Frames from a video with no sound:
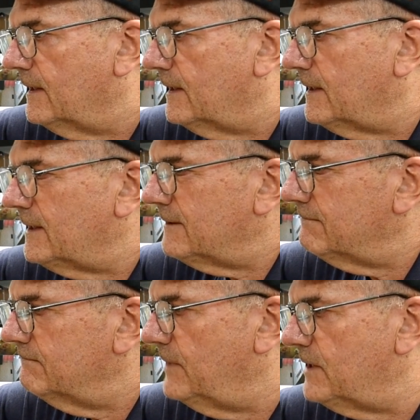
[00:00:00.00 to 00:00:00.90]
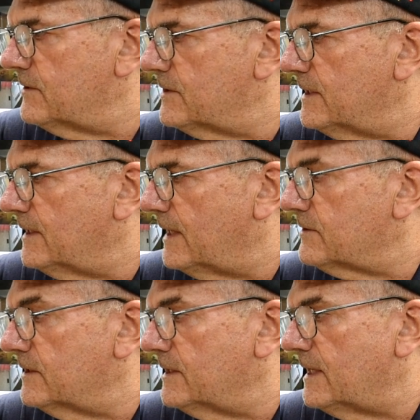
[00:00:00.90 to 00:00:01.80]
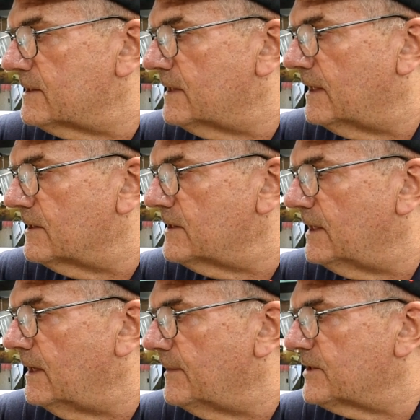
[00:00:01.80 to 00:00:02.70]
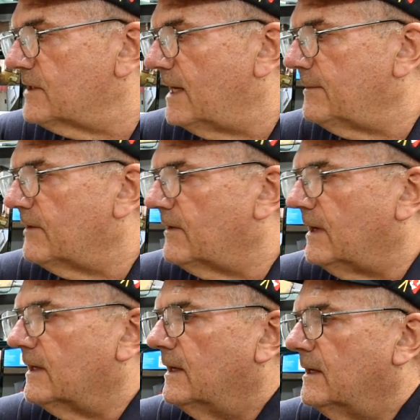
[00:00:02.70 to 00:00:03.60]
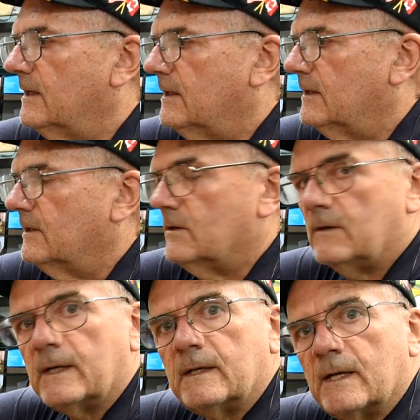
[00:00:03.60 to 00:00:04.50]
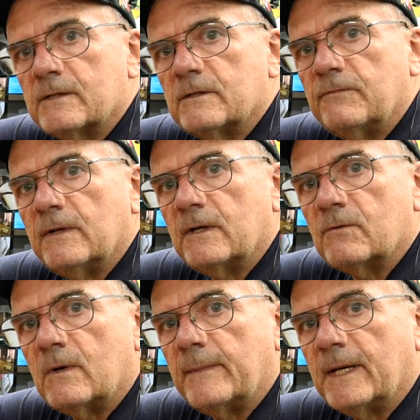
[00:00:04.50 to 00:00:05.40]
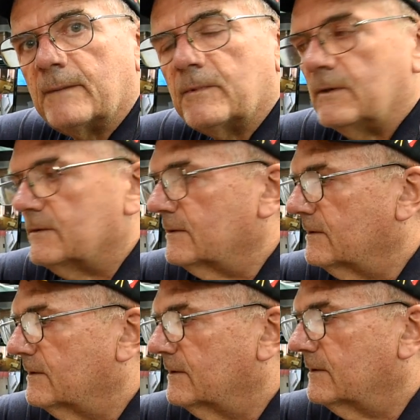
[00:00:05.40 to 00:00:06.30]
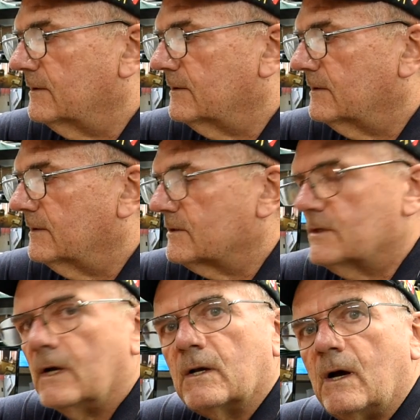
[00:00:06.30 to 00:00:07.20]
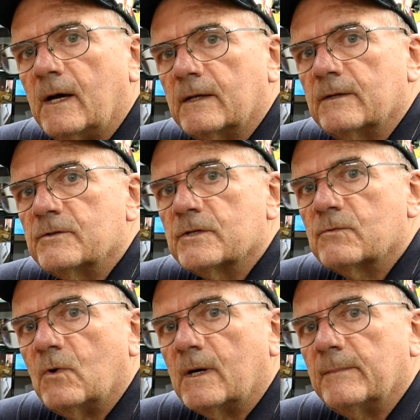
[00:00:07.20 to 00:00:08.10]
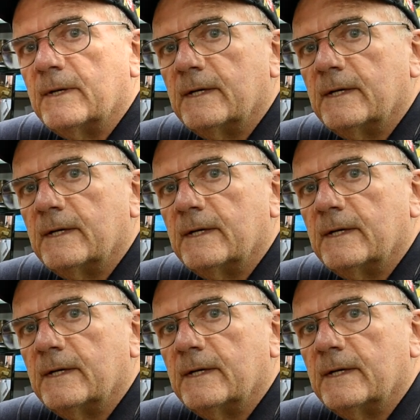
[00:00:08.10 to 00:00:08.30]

Um, be interesting to actually test that and see how much time I've got. You know, I can actually feel it warming up though. It's not hot, it's just warm.